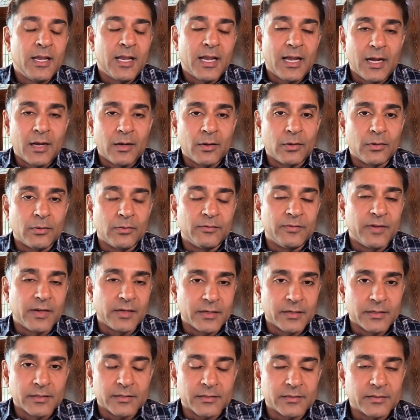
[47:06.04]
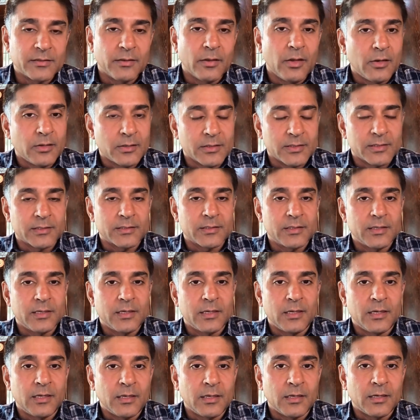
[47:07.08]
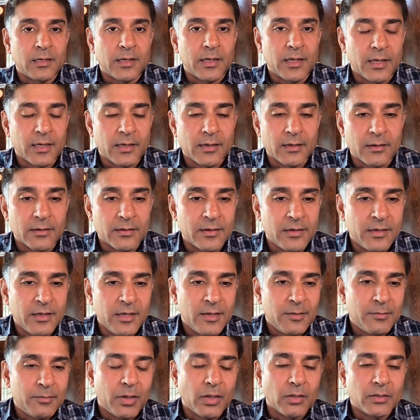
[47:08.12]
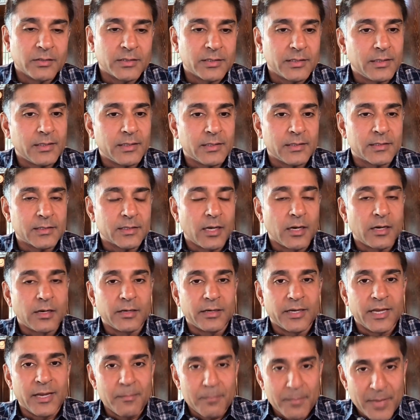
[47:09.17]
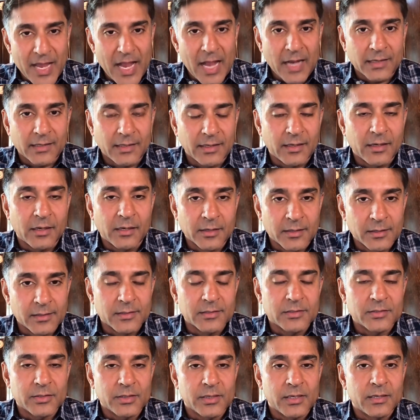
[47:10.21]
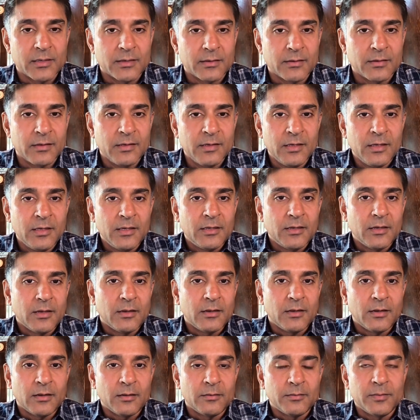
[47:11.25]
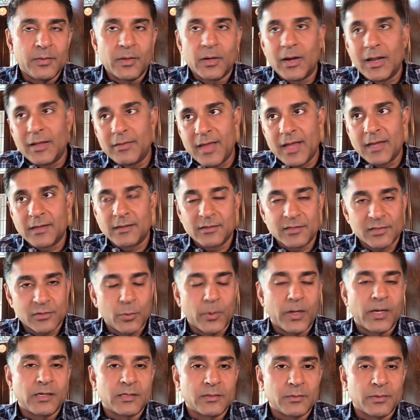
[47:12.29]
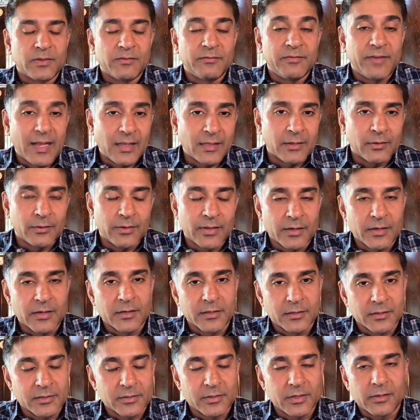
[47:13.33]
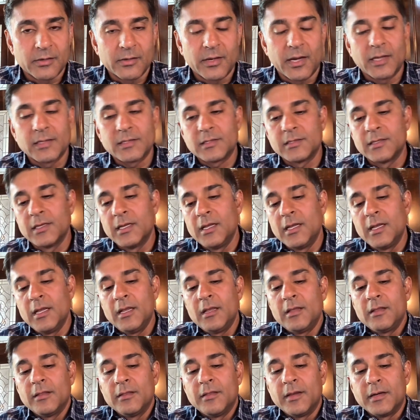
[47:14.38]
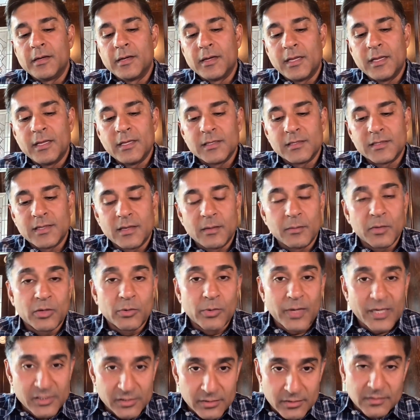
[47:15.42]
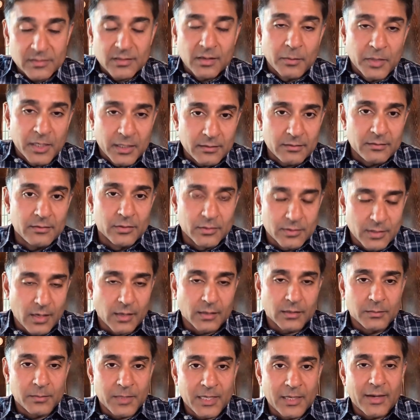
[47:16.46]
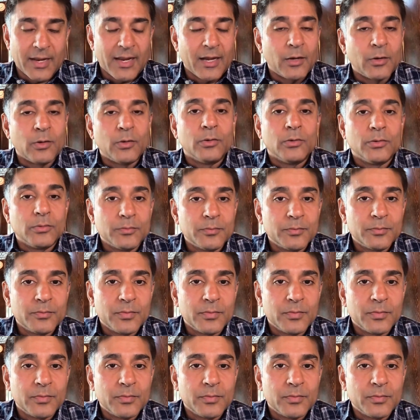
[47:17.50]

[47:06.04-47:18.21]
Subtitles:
how various laws and policies are impacting our industry, and how that squares with the value that our industry creates. There is an immigration summit. You talked about how